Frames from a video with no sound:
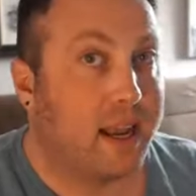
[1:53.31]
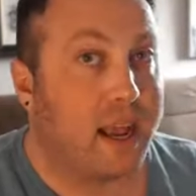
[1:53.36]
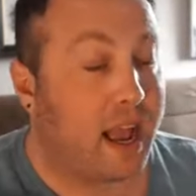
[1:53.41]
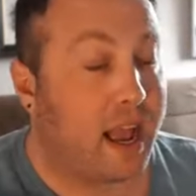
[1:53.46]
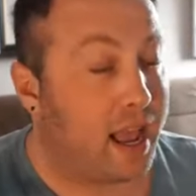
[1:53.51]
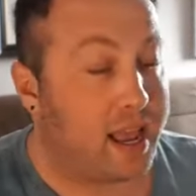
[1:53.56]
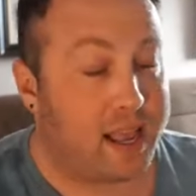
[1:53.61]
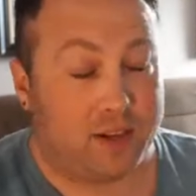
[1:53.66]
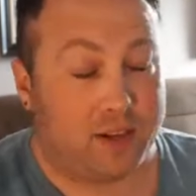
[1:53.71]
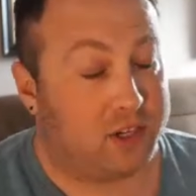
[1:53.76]

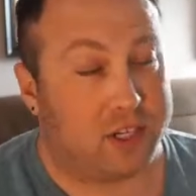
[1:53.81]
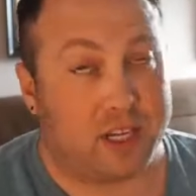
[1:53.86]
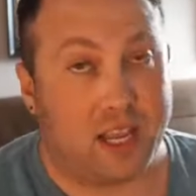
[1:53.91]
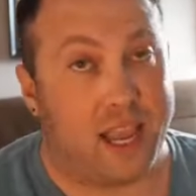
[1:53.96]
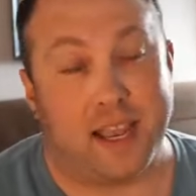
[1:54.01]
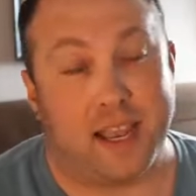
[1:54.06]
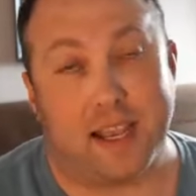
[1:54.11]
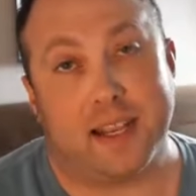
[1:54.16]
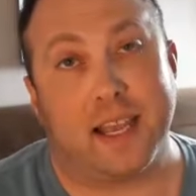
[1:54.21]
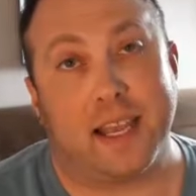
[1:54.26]
I just
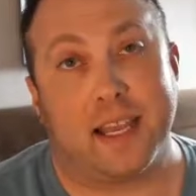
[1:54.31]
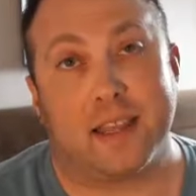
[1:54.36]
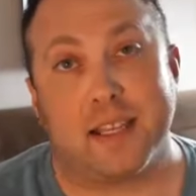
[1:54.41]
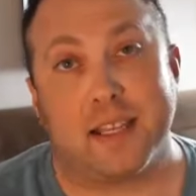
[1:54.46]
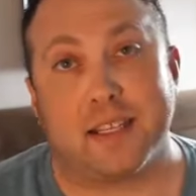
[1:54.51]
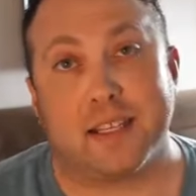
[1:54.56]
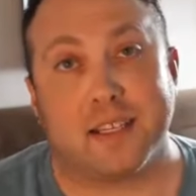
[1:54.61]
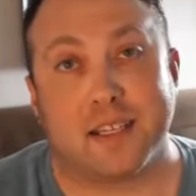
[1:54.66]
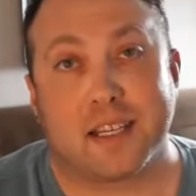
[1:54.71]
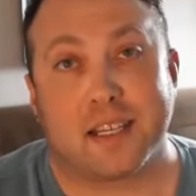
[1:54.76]
can't get
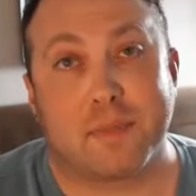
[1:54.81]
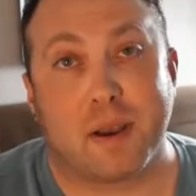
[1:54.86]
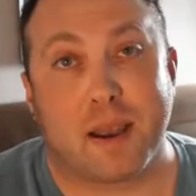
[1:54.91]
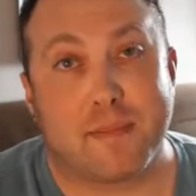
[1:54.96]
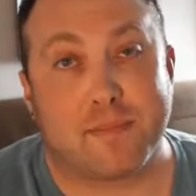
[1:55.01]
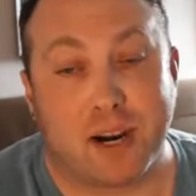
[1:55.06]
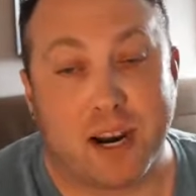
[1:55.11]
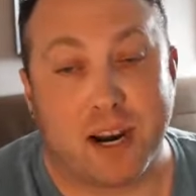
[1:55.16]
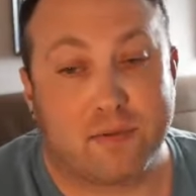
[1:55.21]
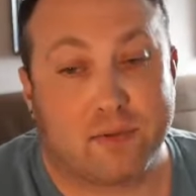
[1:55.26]
this into my
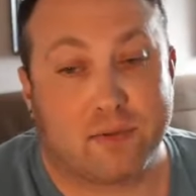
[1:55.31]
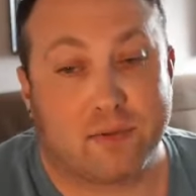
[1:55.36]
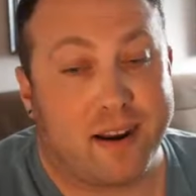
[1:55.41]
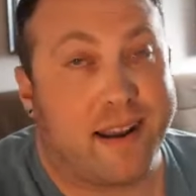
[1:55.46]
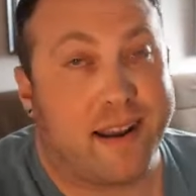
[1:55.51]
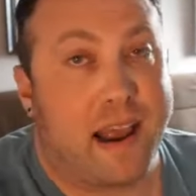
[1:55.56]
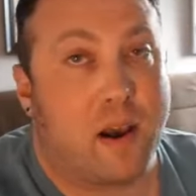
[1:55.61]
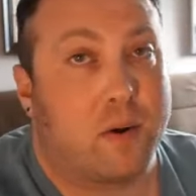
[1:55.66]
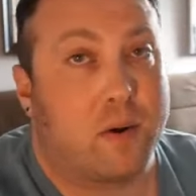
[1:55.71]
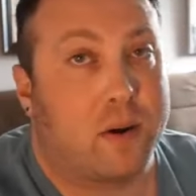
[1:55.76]
brain right
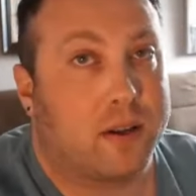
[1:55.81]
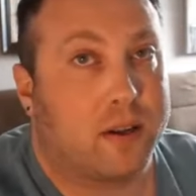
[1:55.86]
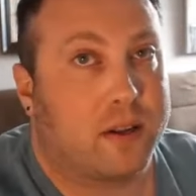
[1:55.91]
now.